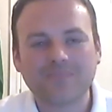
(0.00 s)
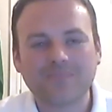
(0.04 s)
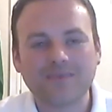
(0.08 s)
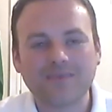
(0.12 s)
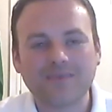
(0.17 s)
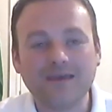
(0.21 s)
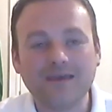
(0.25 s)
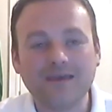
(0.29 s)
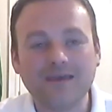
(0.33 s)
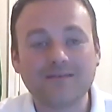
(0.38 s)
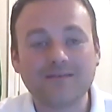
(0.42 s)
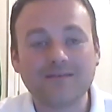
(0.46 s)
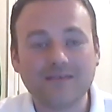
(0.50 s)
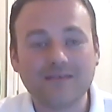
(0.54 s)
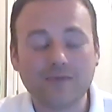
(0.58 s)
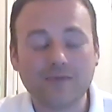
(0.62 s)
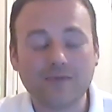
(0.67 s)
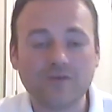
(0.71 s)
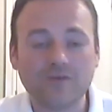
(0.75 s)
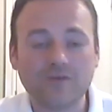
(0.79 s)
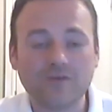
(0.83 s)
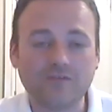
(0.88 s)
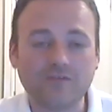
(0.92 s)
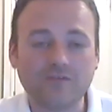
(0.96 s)
Yeah.
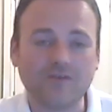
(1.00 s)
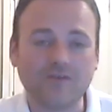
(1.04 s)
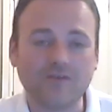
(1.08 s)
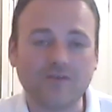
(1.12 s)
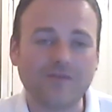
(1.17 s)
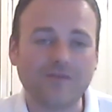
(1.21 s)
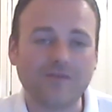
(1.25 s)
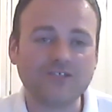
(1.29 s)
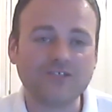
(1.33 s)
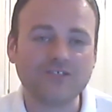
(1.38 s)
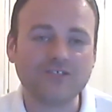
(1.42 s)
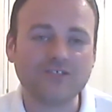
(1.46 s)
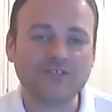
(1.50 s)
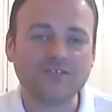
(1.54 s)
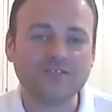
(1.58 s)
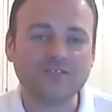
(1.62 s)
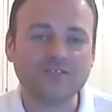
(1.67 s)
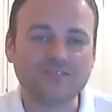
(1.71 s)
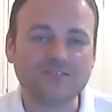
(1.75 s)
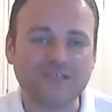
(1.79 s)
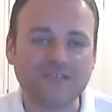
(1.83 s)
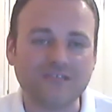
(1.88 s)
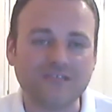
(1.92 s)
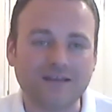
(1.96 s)
Well, you've
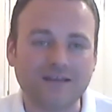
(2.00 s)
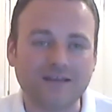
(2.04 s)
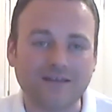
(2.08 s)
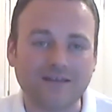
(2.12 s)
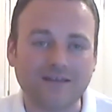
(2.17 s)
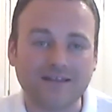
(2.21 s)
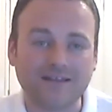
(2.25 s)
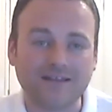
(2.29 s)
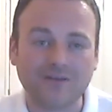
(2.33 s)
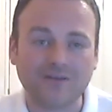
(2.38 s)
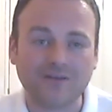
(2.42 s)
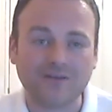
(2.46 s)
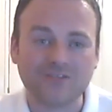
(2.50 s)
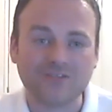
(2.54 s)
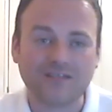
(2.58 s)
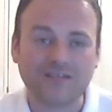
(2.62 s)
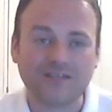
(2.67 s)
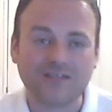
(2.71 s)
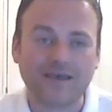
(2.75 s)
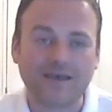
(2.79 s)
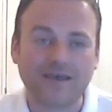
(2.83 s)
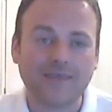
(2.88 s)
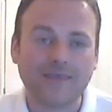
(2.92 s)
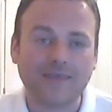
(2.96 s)
mentioned Llanidloes
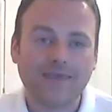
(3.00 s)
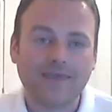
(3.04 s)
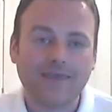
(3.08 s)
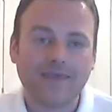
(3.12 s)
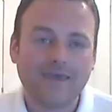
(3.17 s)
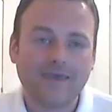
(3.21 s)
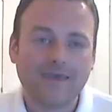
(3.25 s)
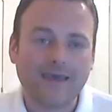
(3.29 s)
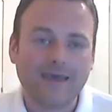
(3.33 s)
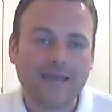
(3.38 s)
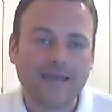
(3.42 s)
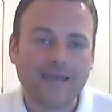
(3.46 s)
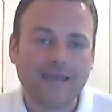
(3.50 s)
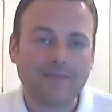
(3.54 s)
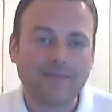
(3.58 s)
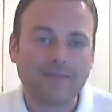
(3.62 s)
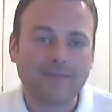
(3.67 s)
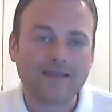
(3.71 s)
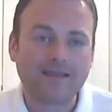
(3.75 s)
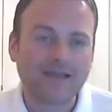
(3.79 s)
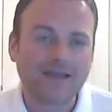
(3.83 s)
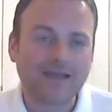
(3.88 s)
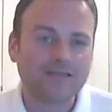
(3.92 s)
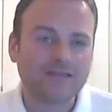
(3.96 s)
there,
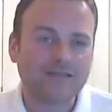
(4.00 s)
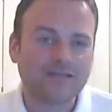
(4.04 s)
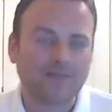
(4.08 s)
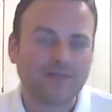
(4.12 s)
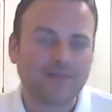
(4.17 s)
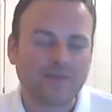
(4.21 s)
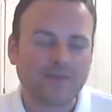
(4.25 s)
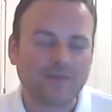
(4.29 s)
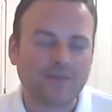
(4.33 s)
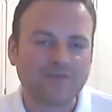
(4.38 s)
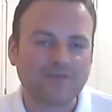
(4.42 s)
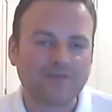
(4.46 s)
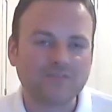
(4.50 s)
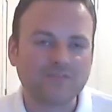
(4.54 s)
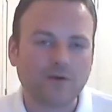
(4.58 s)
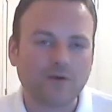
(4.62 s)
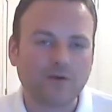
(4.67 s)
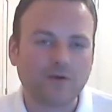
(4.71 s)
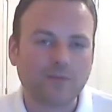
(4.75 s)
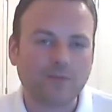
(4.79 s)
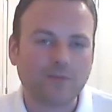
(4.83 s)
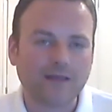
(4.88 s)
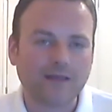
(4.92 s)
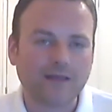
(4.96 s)
and you had a bit of a
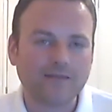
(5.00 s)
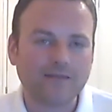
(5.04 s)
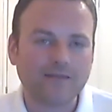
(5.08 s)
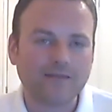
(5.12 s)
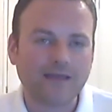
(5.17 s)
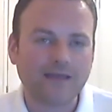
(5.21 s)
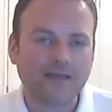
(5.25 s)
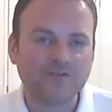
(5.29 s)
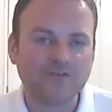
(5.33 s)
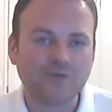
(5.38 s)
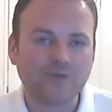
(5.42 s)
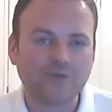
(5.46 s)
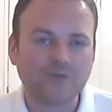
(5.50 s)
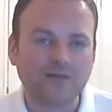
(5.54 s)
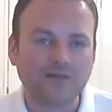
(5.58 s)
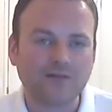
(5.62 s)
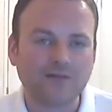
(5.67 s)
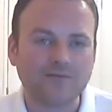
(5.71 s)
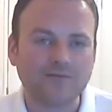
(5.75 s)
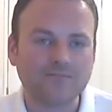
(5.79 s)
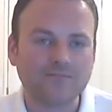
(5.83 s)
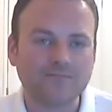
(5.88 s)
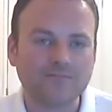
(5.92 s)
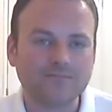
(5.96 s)
spell playing there as well.